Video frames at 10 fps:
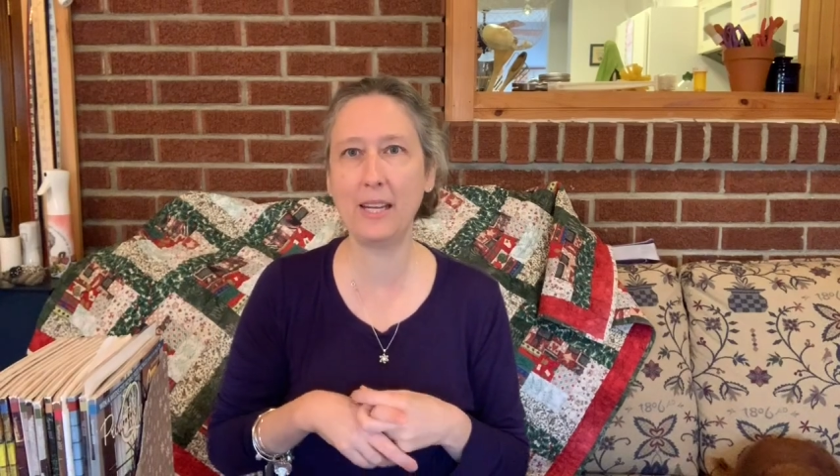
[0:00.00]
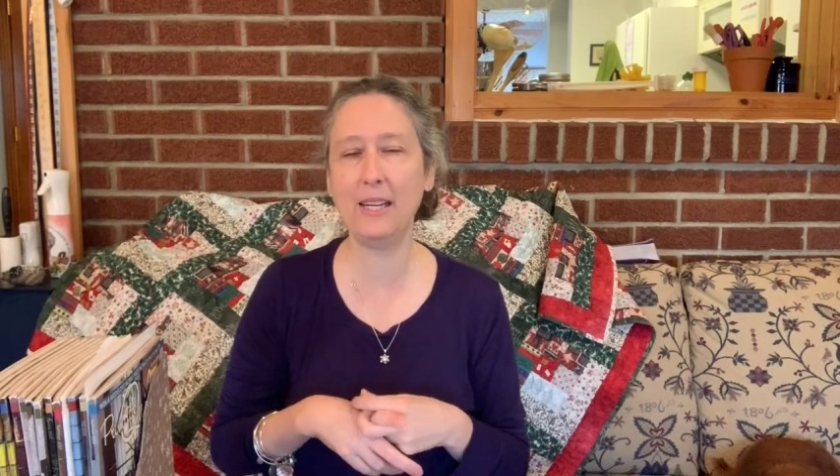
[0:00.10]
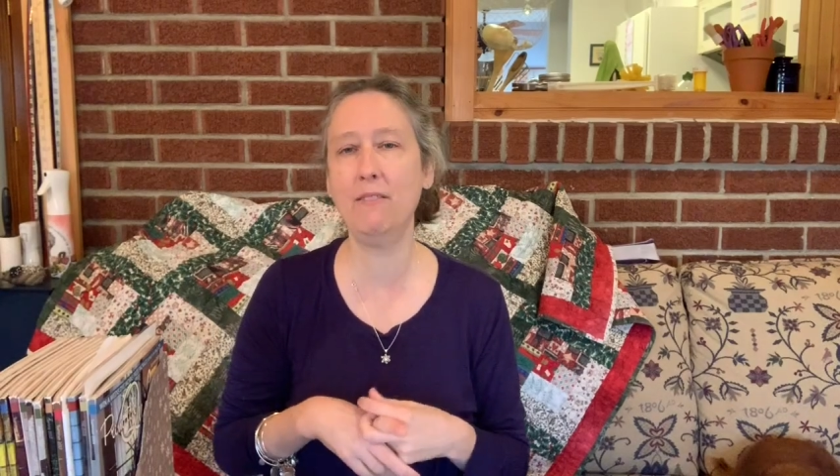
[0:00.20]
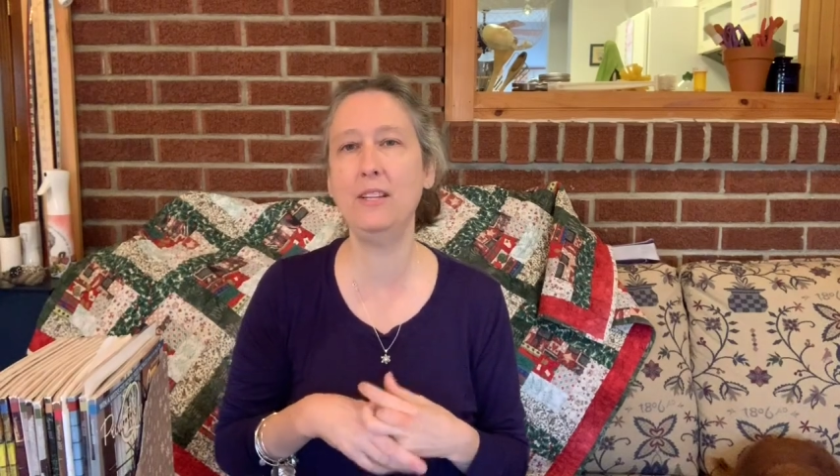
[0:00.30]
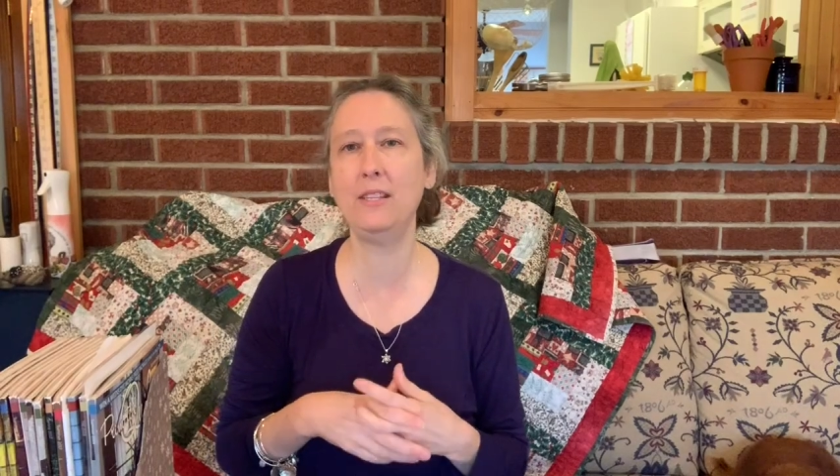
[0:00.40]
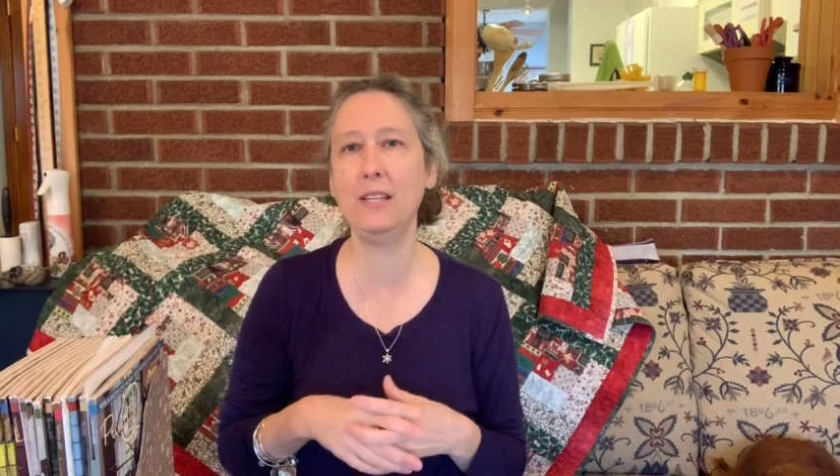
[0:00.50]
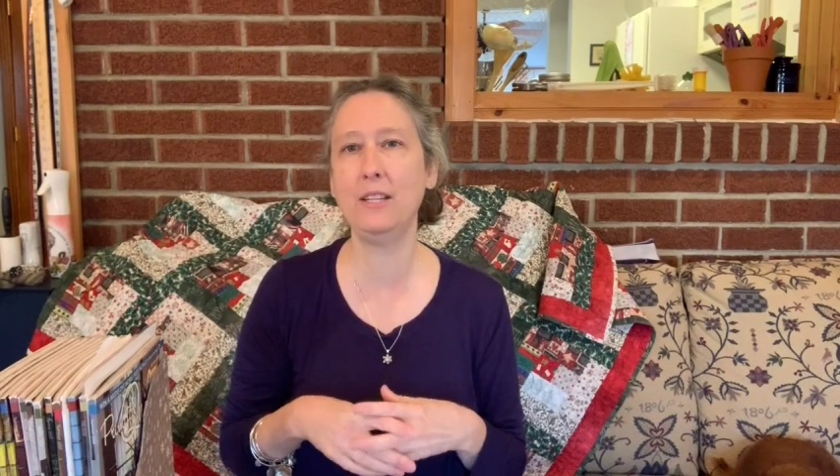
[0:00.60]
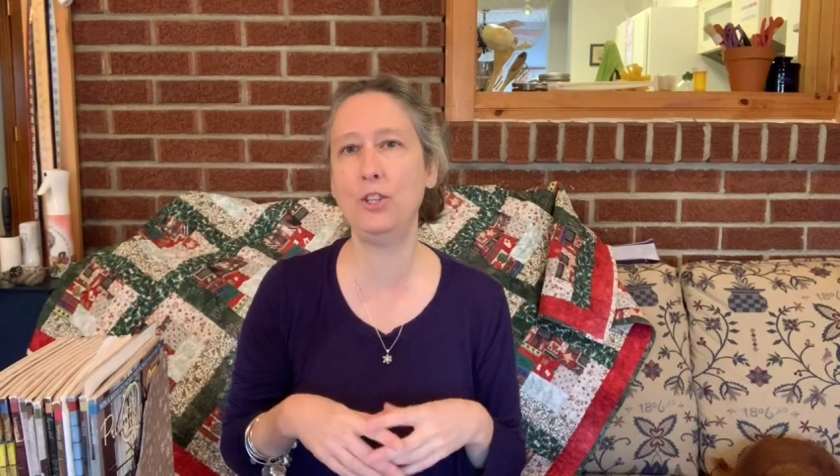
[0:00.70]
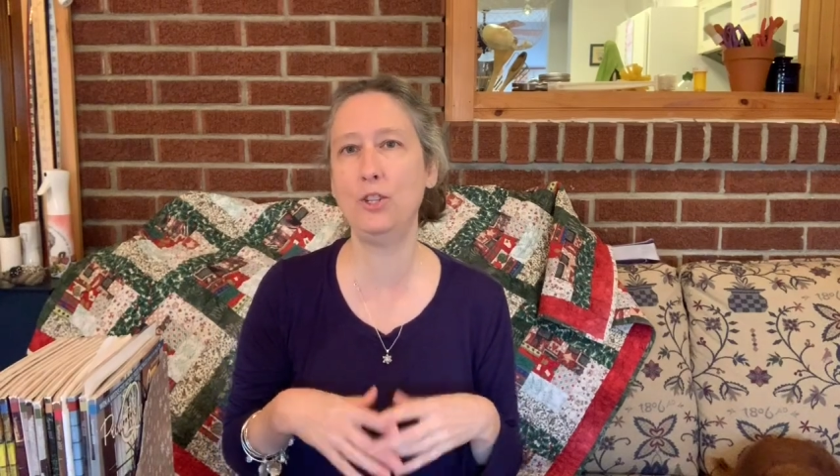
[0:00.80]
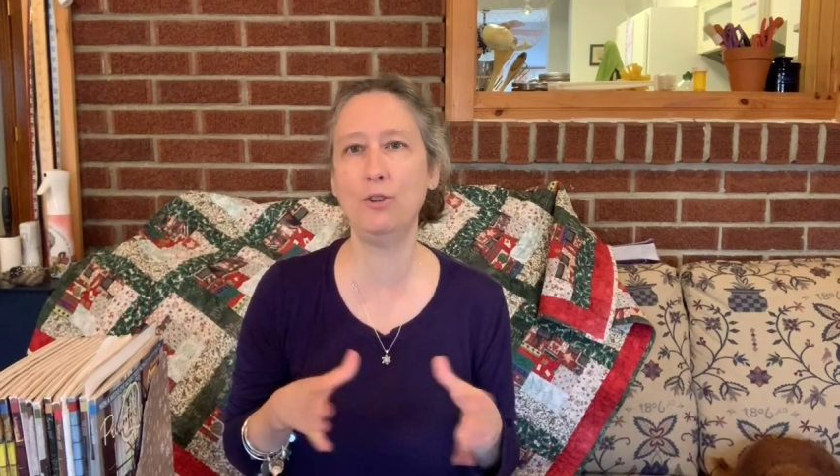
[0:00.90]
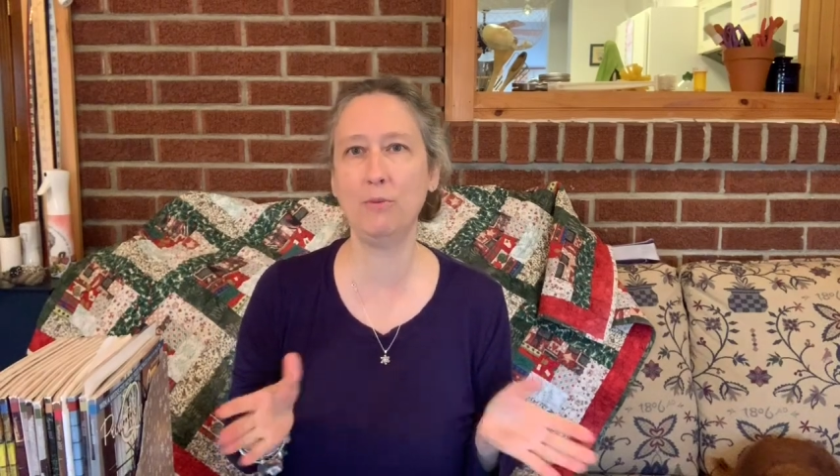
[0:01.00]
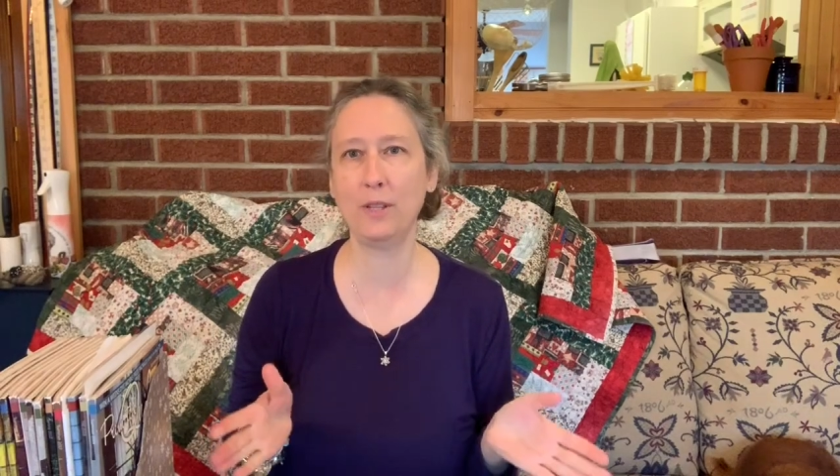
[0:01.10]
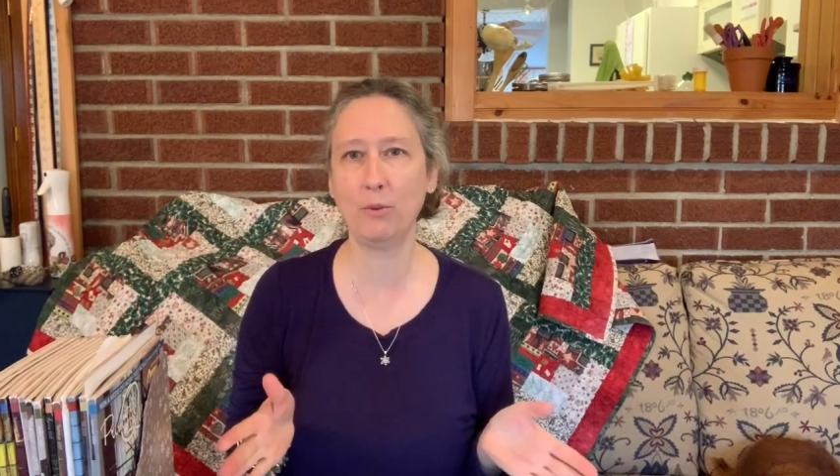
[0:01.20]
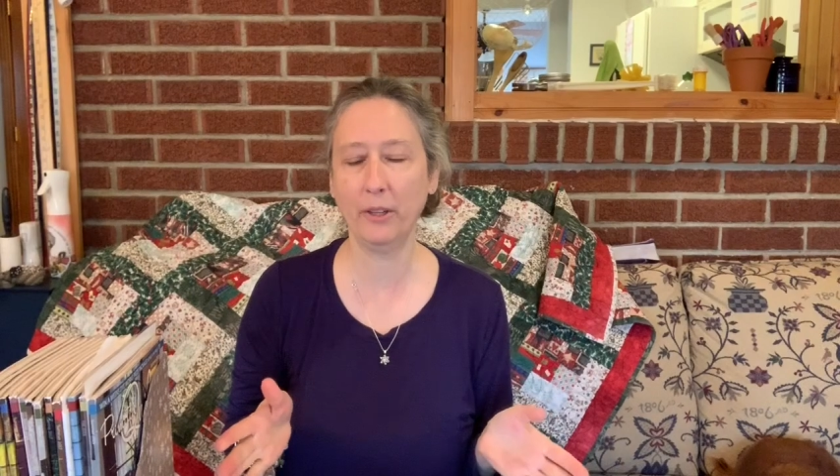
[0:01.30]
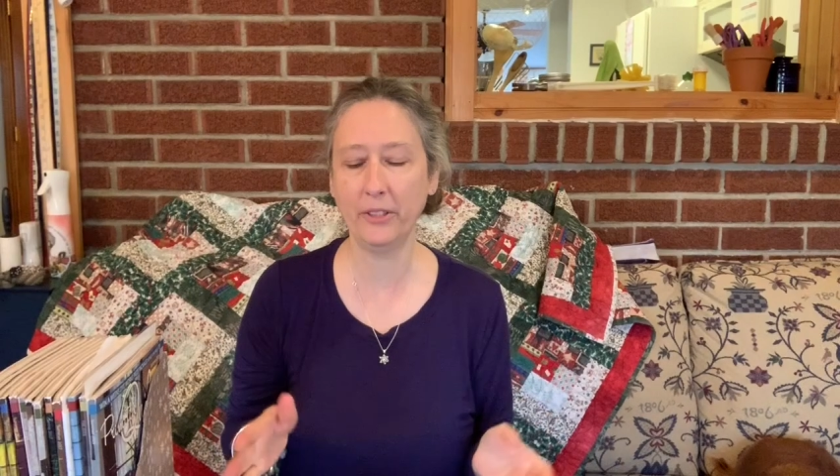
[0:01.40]
and everything to do
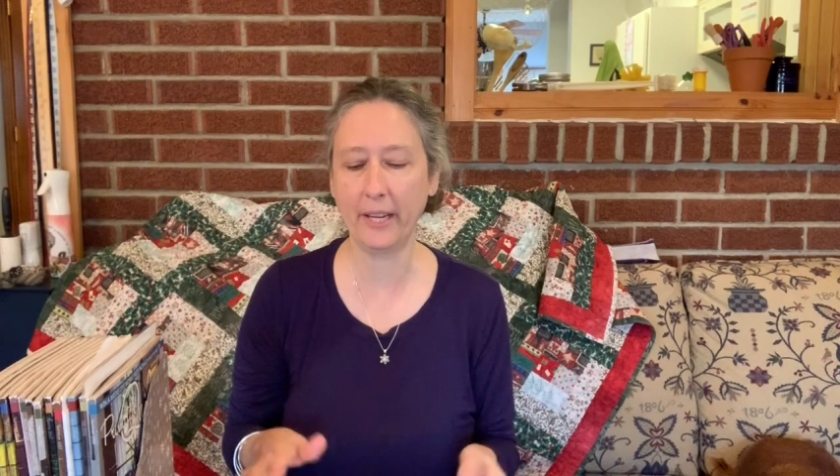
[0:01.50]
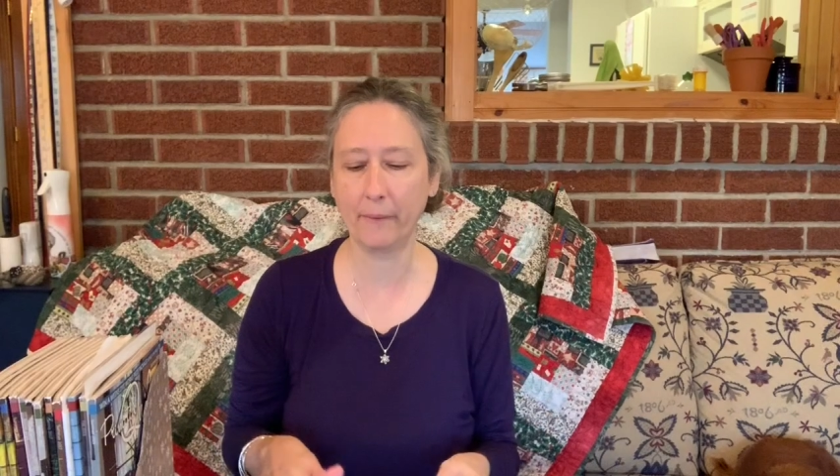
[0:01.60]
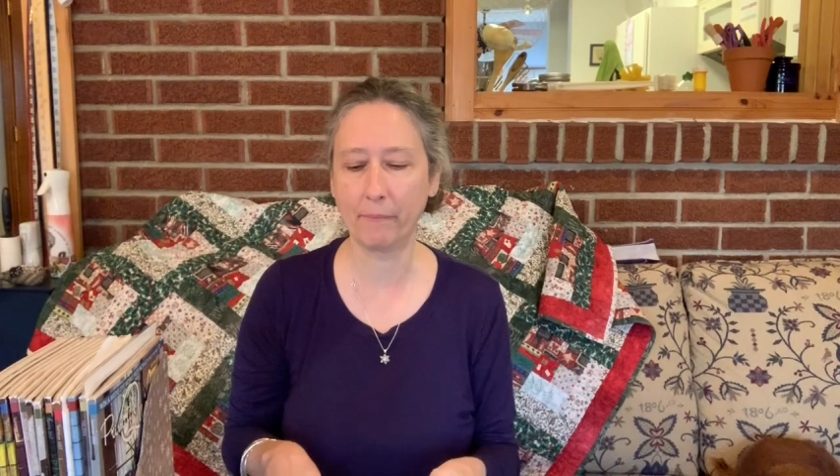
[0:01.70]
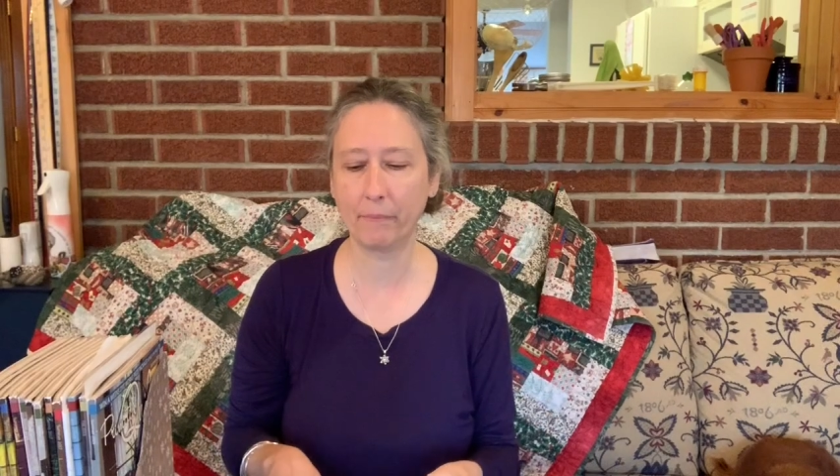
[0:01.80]
with quilting.